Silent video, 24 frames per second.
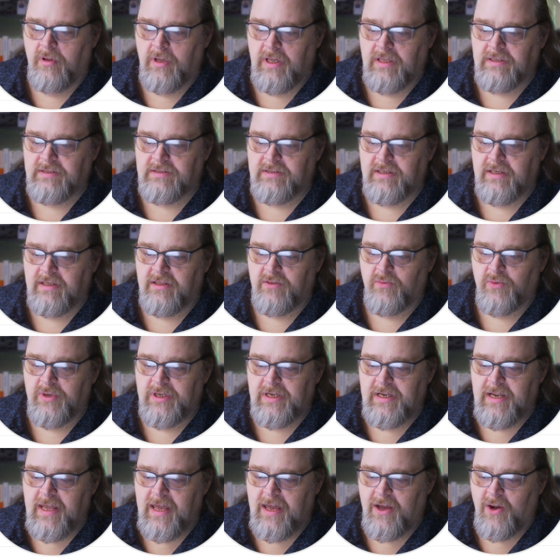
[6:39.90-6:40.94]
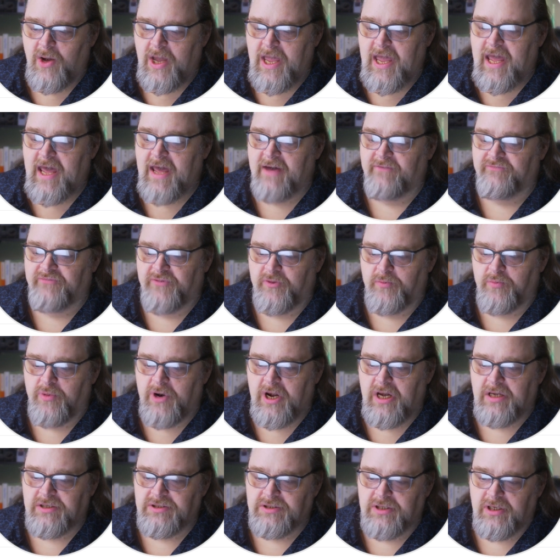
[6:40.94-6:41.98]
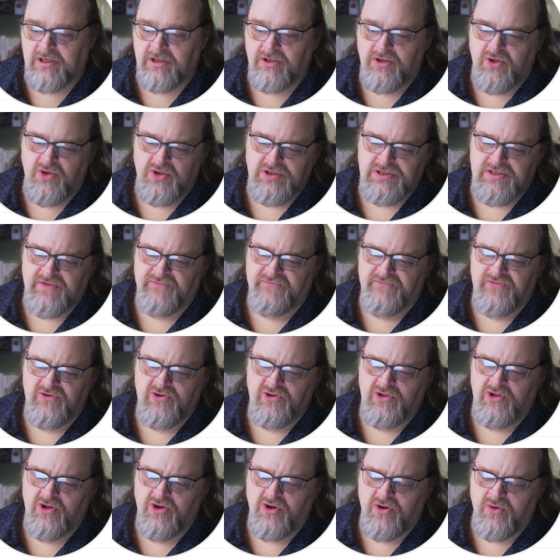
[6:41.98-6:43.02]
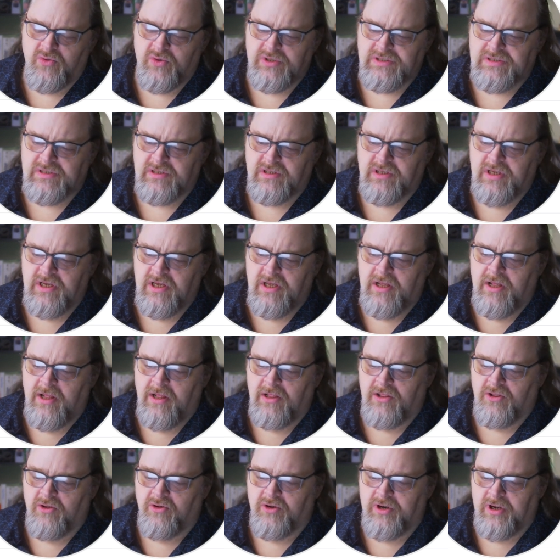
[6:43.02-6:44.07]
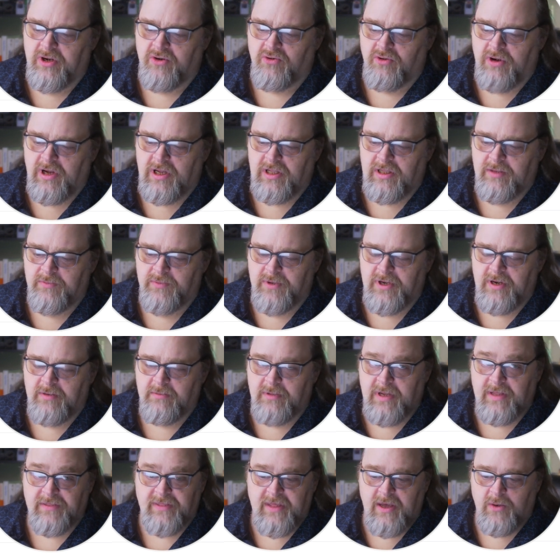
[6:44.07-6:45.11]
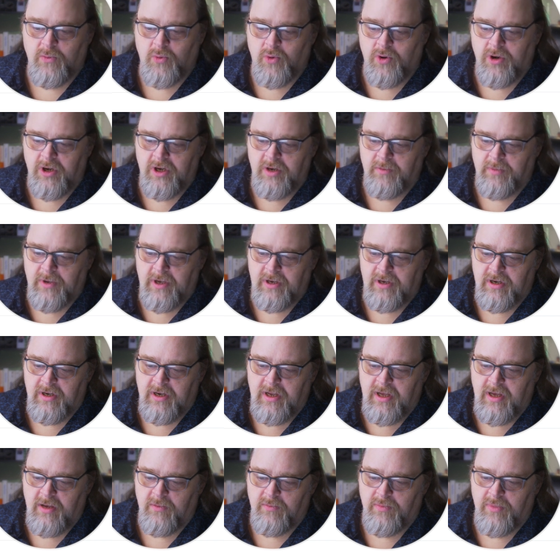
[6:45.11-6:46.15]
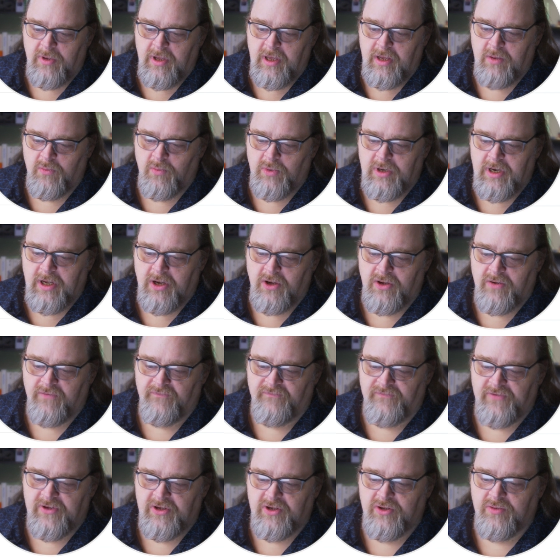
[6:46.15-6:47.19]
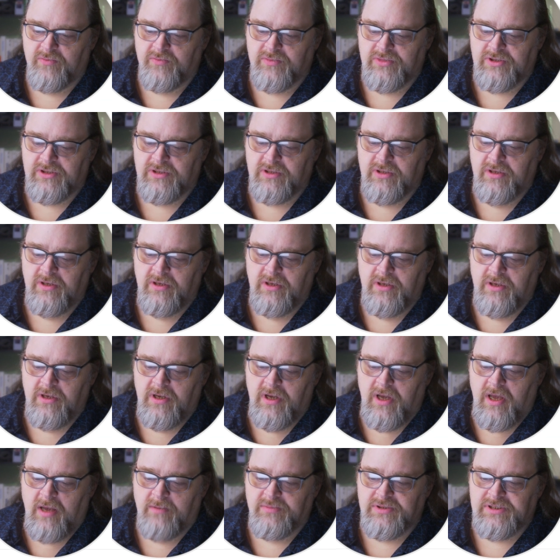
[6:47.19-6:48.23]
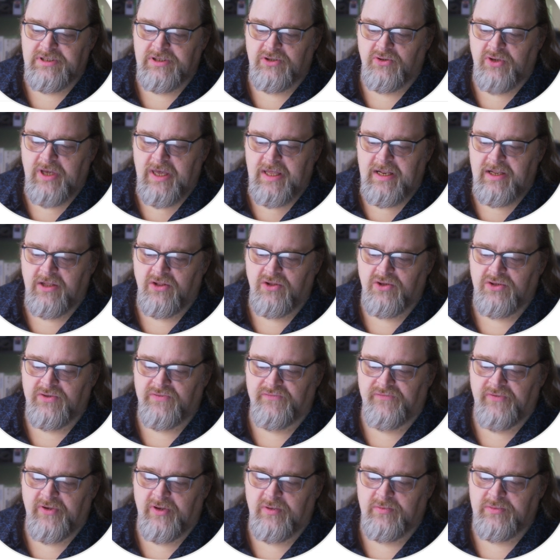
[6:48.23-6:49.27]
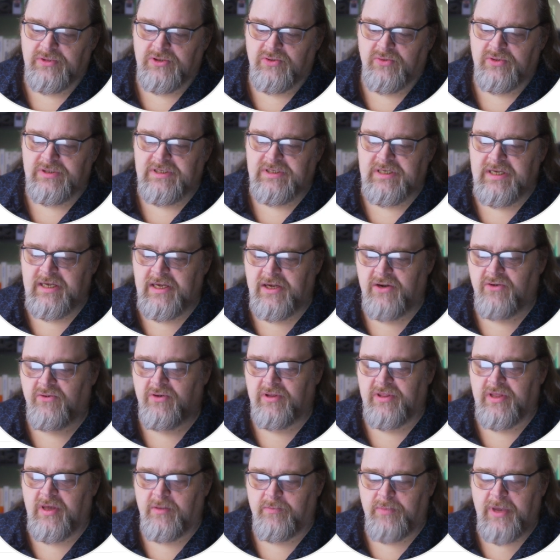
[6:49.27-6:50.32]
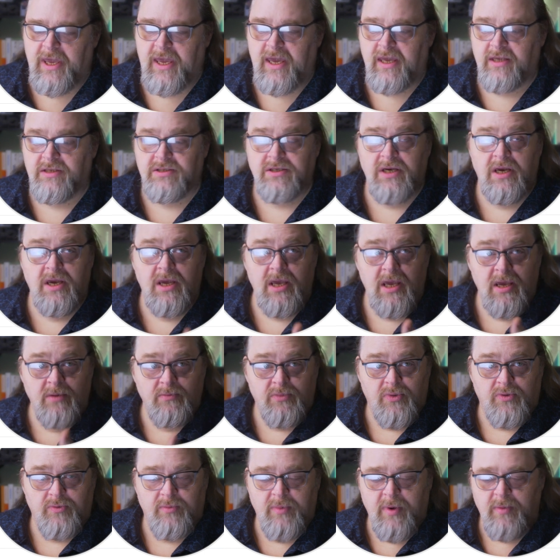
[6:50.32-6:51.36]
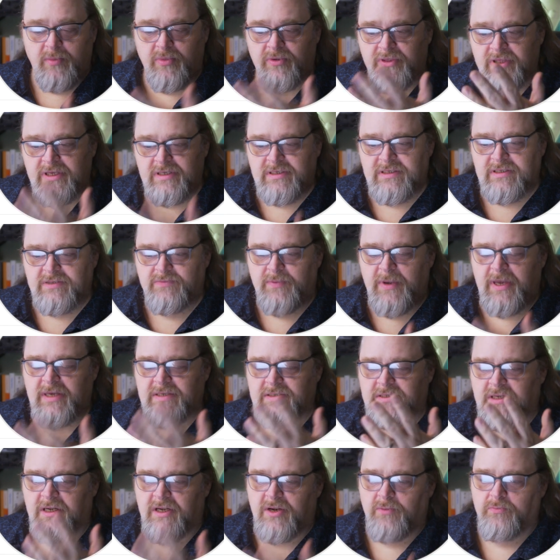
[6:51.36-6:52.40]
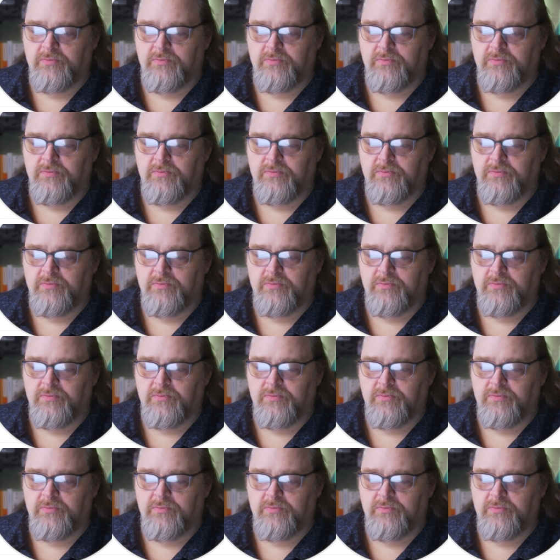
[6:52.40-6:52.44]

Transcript: and see that we now have the project. Notice the Vue logo isn't loading correctly, but I'm not that worried about it now. And when I go to films, I'm still getting those films. So it's here in that page. But remember, this is based on a